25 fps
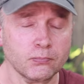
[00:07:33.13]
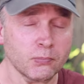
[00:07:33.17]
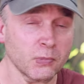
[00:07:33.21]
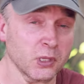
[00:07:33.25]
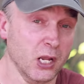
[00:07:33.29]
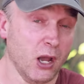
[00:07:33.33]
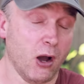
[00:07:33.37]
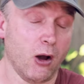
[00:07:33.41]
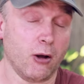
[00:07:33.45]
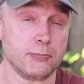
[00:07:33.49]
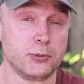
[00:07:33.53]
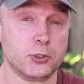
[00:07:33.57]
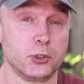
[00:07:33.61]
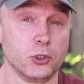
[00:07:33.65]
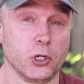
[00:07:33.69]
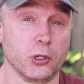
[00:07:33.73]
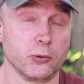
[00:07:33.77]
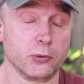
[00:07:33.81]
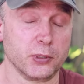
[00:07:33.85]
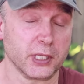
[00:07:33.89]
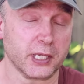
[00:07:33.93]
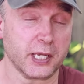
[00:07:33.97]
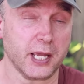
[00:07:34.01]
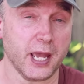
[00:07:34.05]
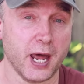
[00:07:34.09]
Now I'm shooting
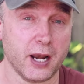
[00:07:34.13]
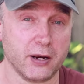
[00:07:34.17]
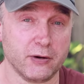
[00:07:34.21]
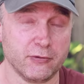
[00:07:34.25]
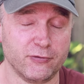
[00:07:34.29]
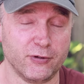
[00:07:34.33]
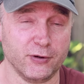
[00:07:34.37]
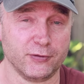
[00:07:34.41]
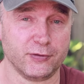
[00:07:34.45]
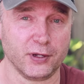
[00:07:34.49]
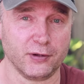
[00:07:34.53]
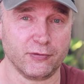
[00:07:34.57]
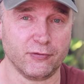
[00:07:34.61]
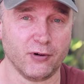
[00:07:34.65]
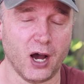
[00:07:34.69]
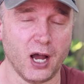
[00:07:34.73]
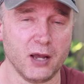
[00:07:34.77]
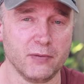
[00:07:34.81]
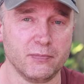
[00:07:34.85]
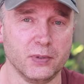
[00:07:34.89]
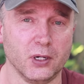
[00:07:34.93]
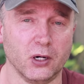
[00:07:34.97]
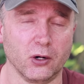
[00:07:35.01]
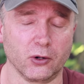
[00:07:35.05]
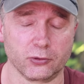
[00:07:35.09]
with a Canon
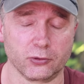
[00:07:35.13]
55